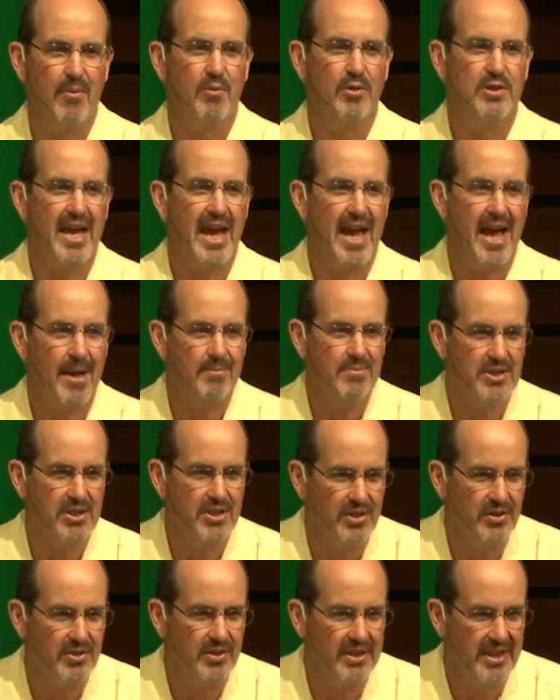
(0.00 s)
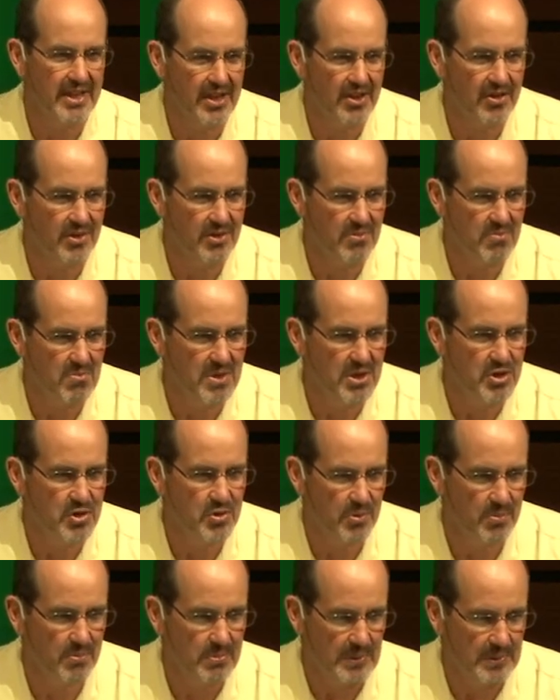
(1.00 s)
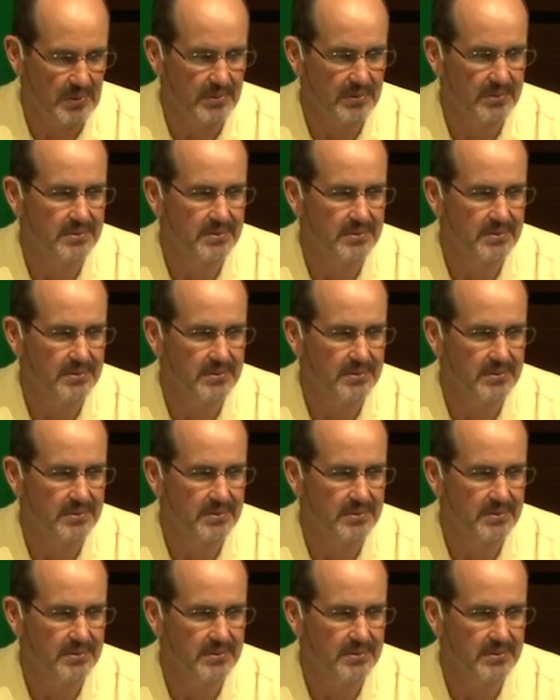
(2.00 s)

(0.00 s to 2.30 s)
was absolutely and utterly miserable.